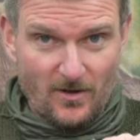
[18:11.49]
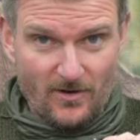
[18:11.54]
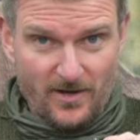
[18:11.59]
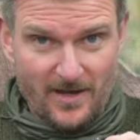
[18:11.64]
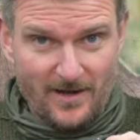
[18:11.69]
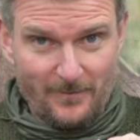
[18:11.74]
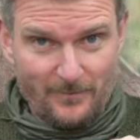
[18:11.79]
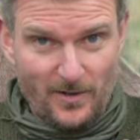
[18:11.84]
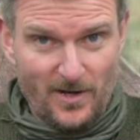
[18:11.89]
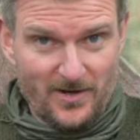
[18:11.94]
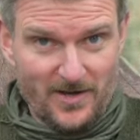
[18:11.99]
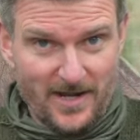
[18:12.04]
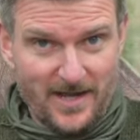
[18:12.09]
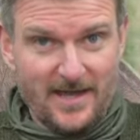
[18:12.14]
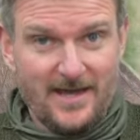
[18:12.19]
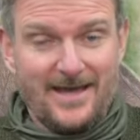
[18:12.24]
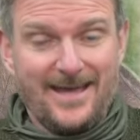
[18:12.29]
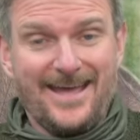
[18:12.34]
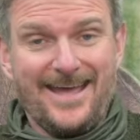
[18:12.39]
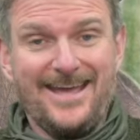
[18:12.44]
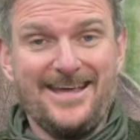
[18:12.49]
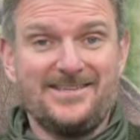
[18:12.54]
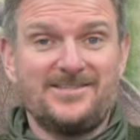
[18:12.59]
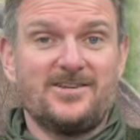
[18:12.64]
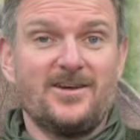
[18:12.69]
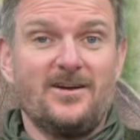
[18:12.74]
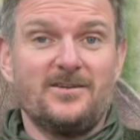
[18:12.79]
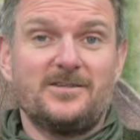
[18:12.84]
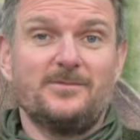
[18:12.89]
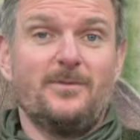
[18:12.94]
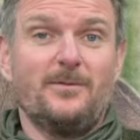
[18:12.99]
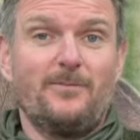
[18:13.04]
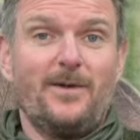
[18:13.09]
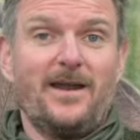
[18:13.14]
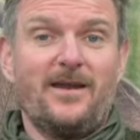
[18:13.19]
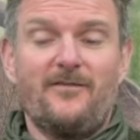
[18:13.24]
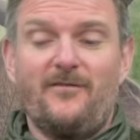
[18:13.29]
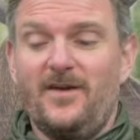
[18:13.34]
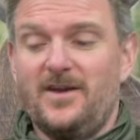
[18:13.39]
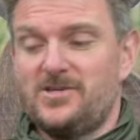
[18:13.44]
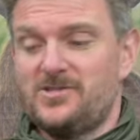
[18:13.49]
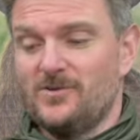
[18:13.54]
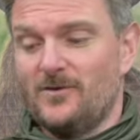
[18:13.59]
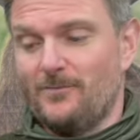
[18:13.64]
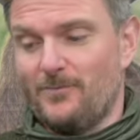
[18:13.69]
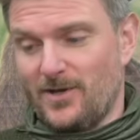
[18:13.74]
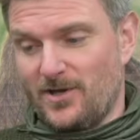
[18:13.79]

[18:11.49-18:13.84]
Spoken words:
ocular body is going to be beneficial,